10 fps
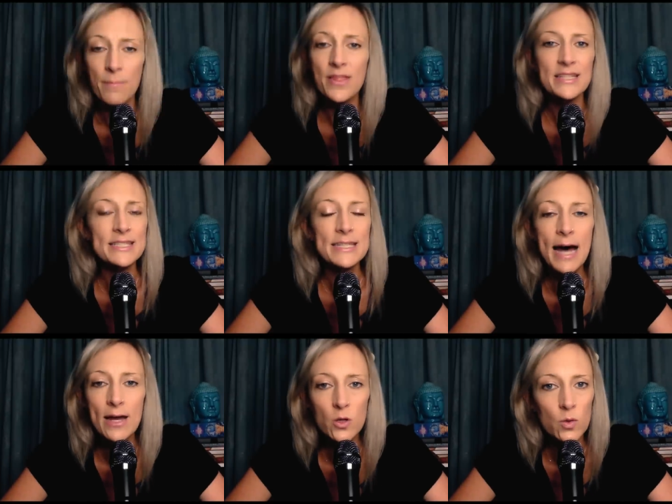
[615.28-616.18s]
But that's
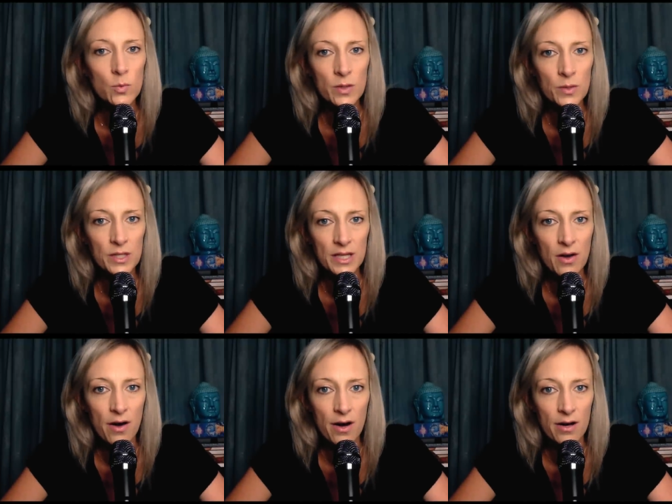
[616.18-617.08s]
not who we
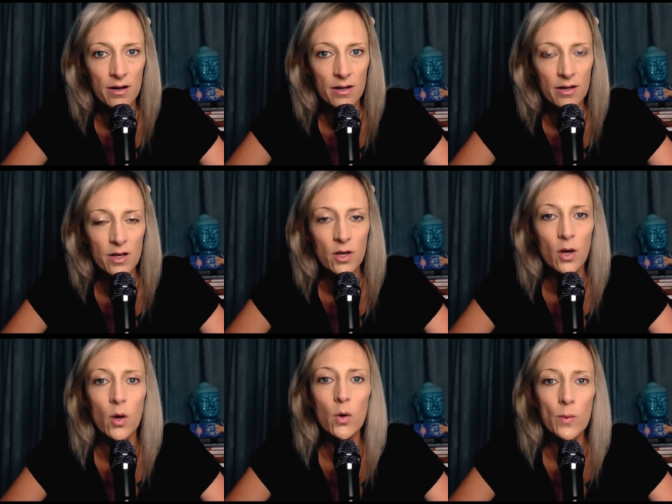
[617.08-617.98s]
really are.
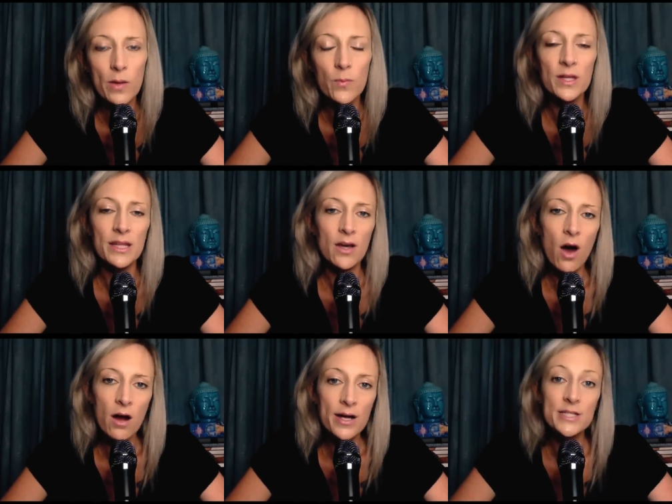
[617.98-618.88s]
Who we really
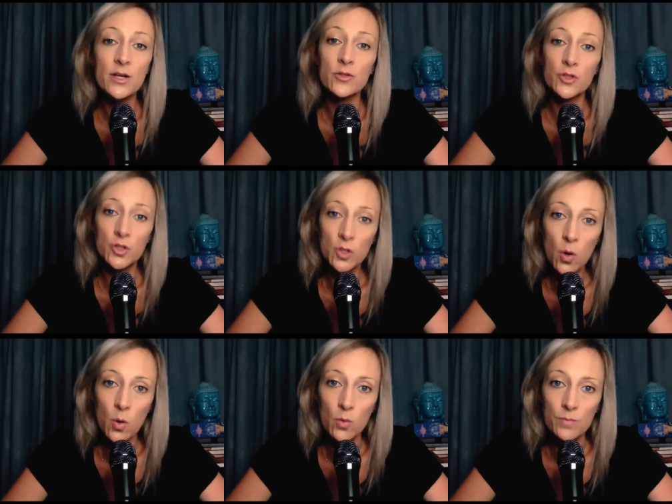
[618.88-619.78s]
are is our
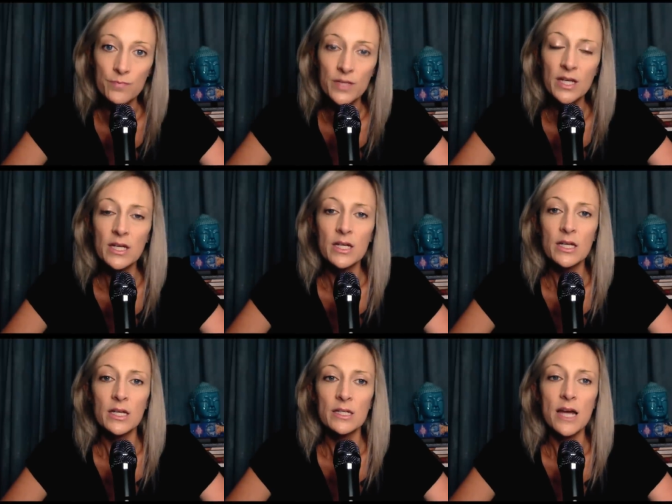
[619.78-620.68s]
soul.
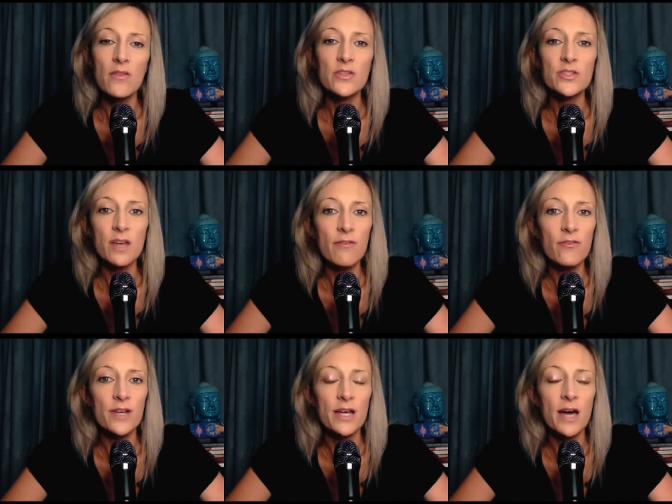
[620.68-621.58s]
Now, the
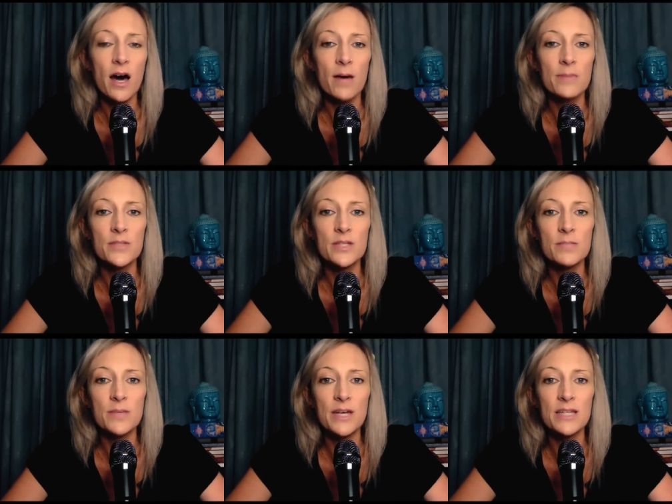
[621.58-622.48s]
suffering comes
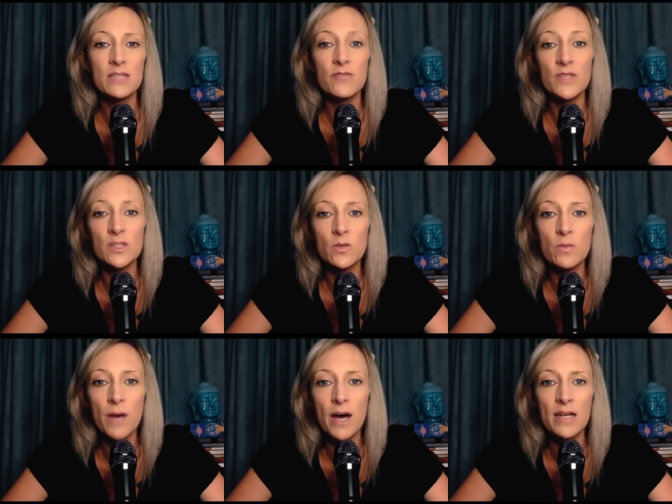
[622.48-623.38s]
is because the
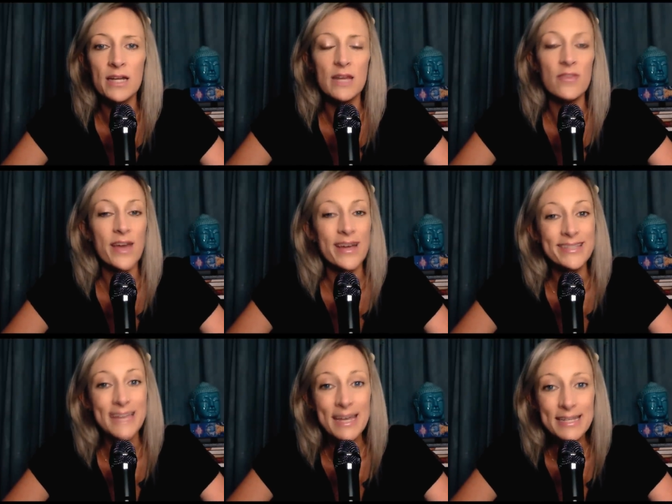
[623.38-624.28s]
physical body and the
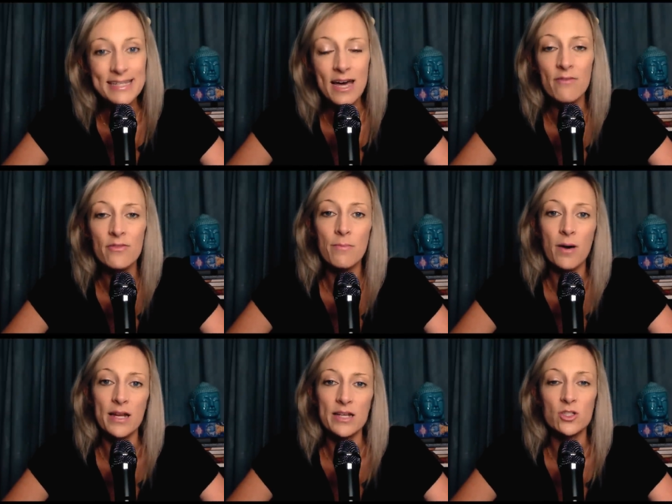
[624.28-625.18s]
identity of the
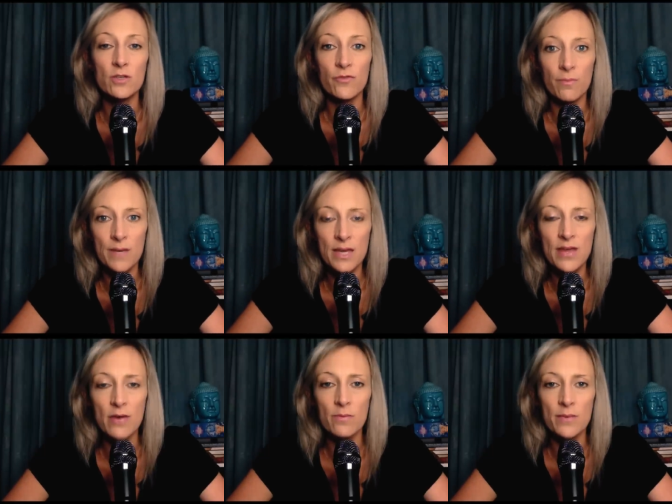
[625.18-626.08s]
body. So, for me,
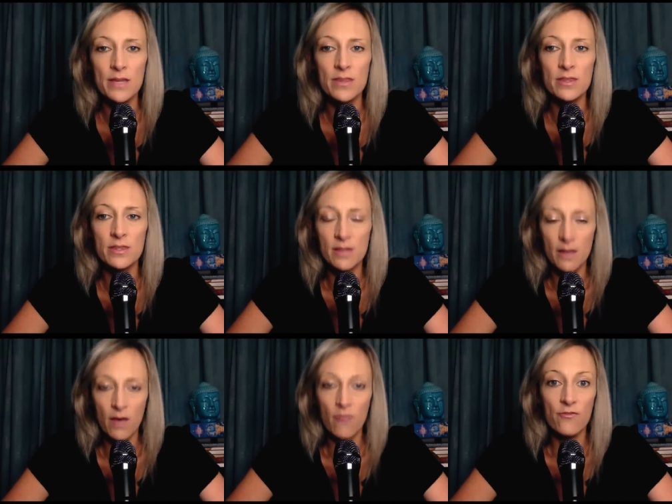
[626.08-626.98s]
that would be
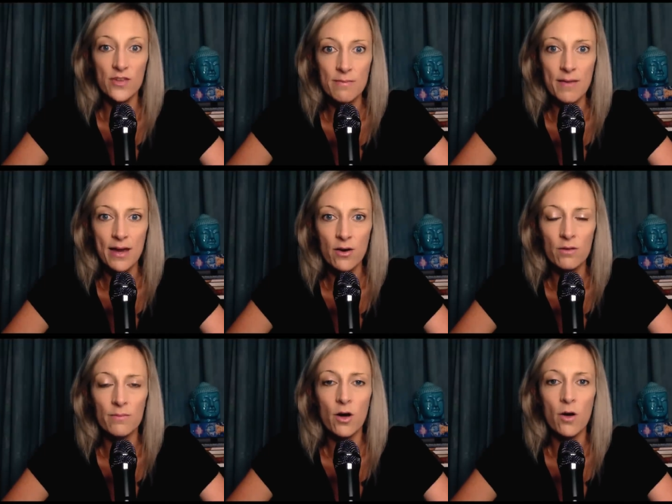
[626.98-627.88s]
a
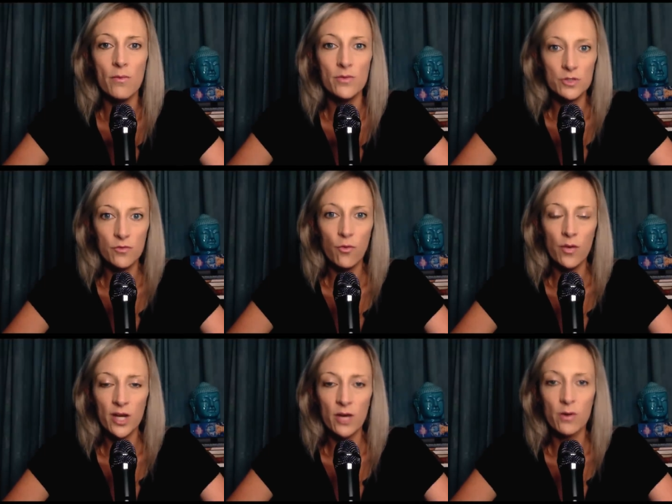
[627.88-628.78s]
female, almost
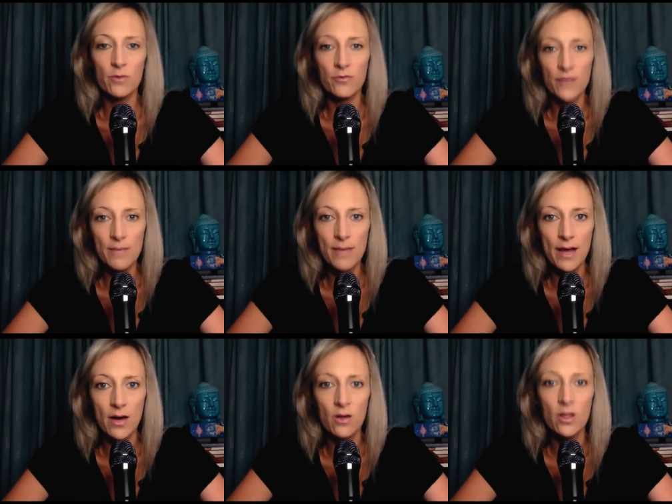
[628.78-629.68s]
40 year old
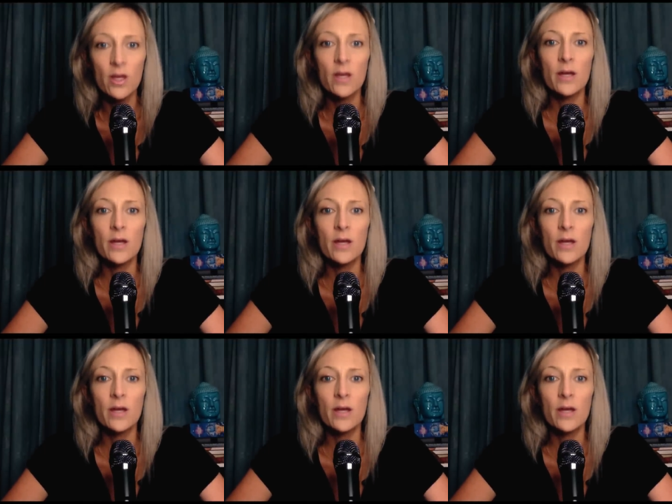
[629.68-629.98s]
female